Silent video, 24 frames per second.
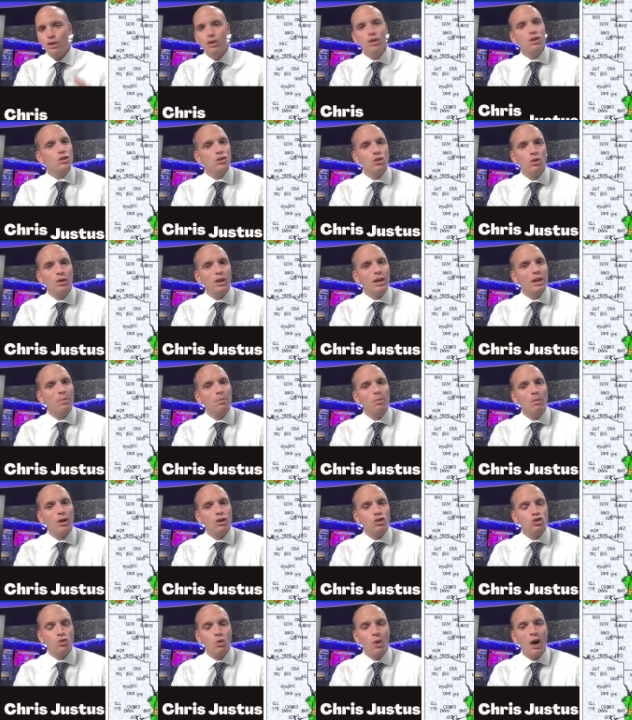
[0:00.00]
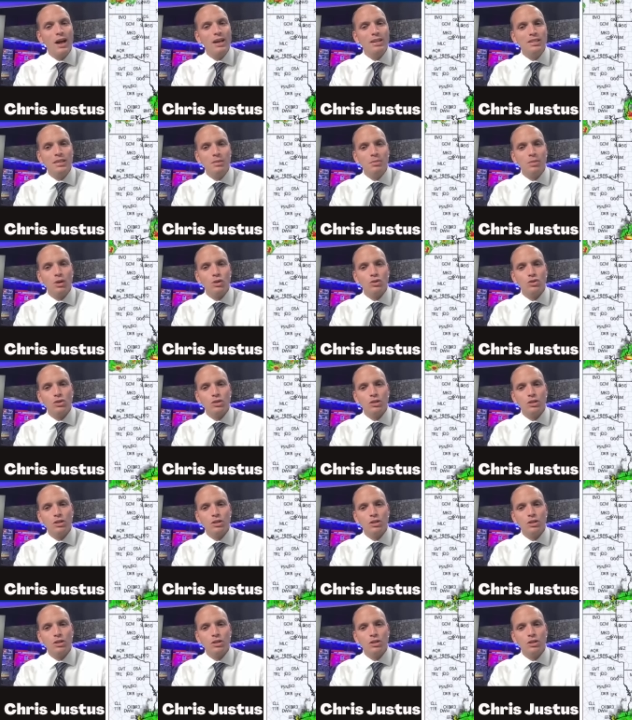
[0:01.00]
you don't get much rising motion.